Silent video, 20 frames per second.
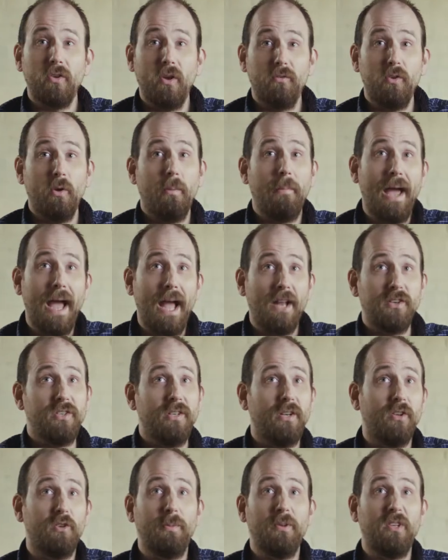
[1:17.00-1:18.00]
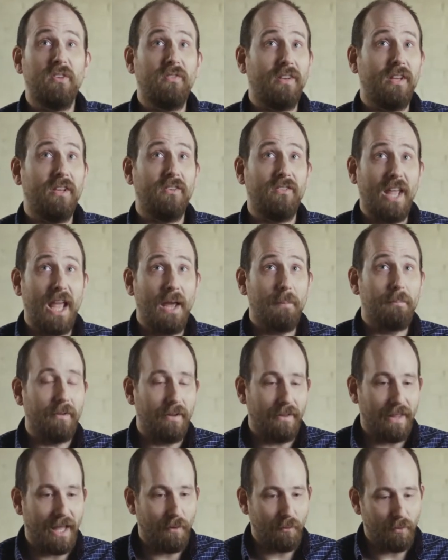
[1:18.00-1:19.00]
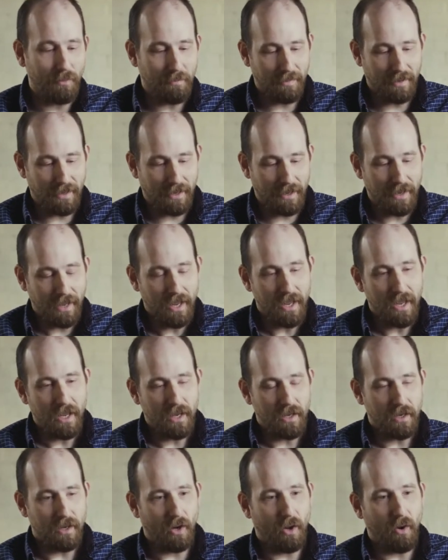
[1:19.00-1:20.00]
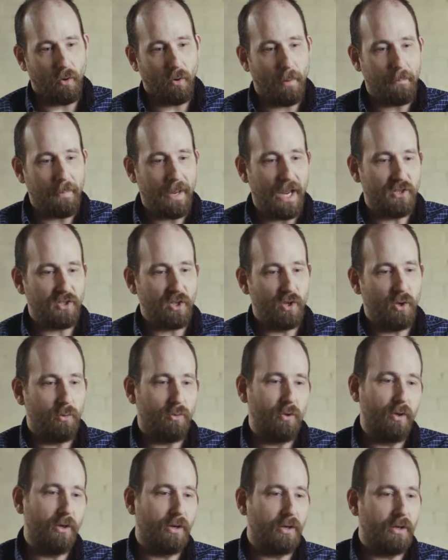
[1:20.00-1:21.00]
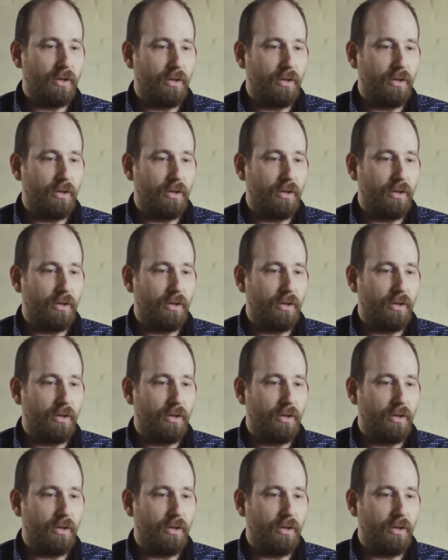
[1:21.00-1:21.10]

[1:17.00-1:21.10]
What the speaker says: if you imagine a specific example of that would be, a patient who took